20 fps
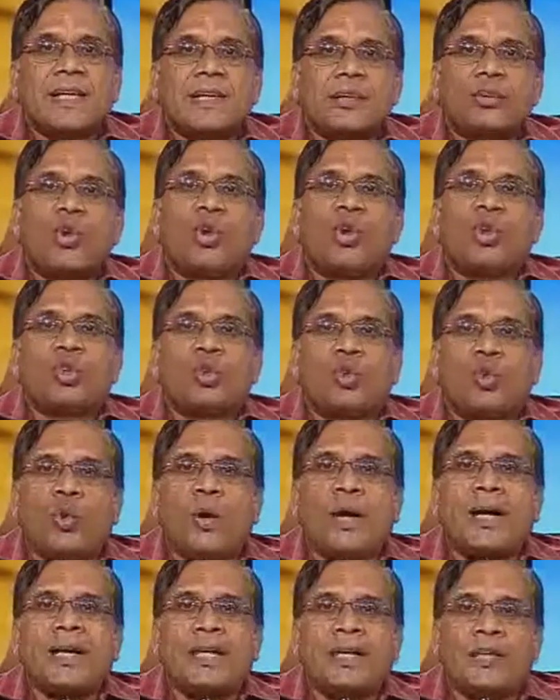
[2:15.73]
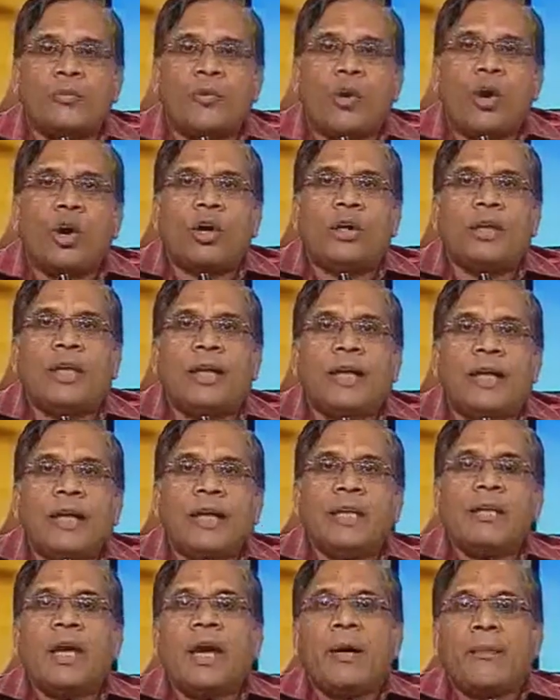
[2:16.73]
those who are involved
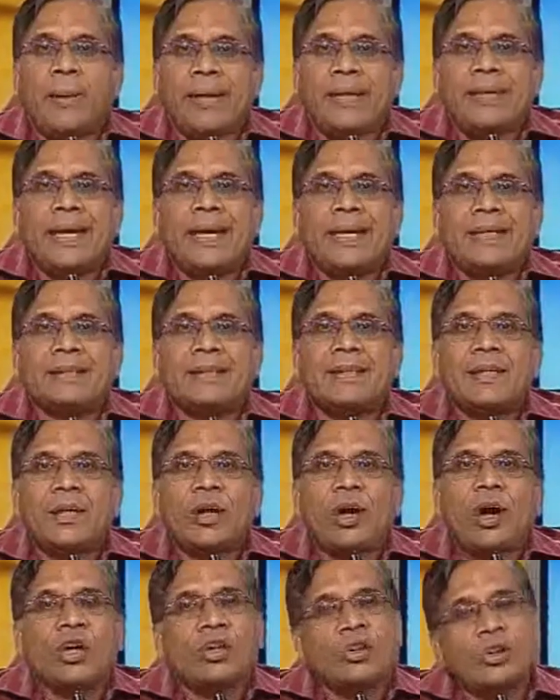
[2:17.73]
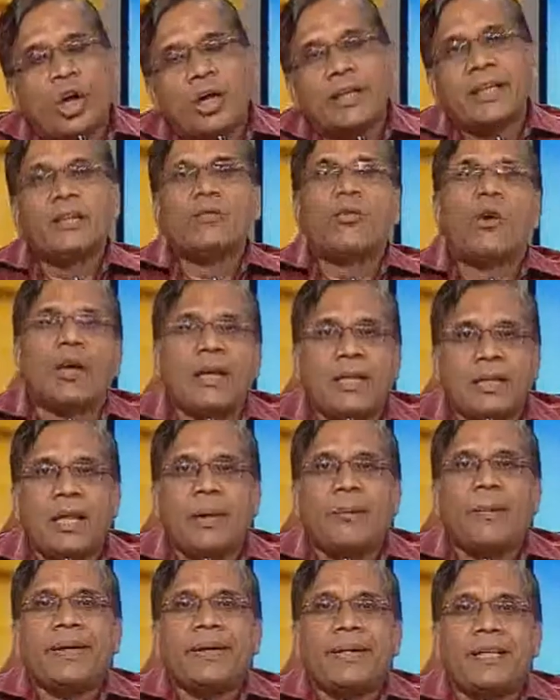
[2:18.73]
in MIS or not involved in
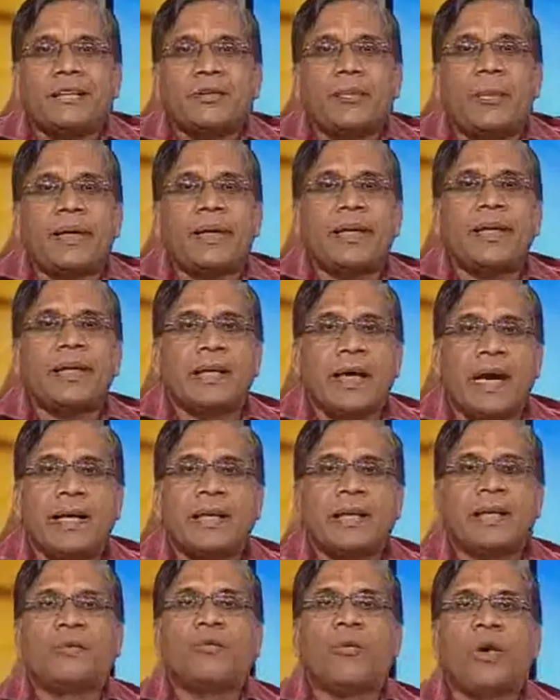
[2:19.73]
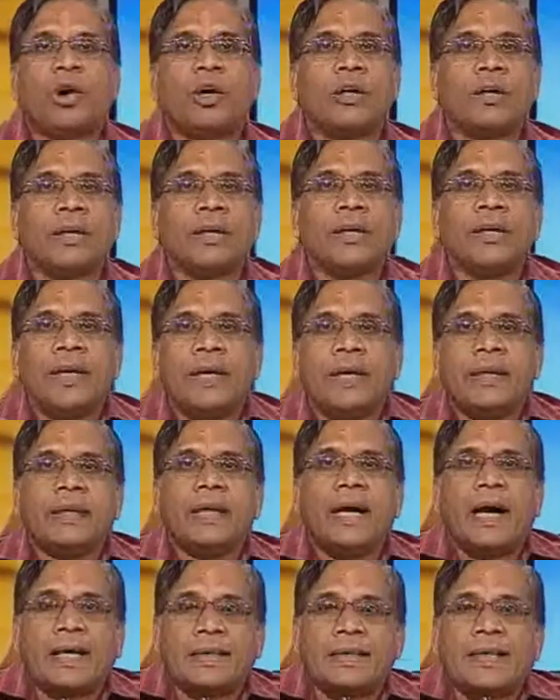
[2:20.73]
MIS but are involved in
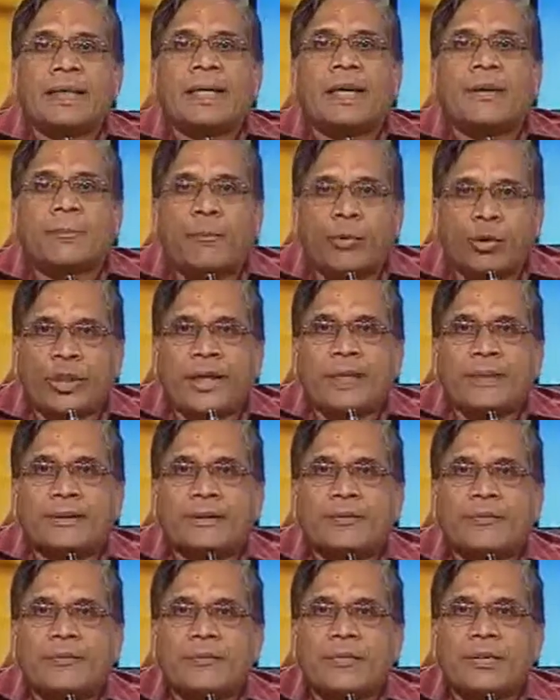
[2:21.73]
other components.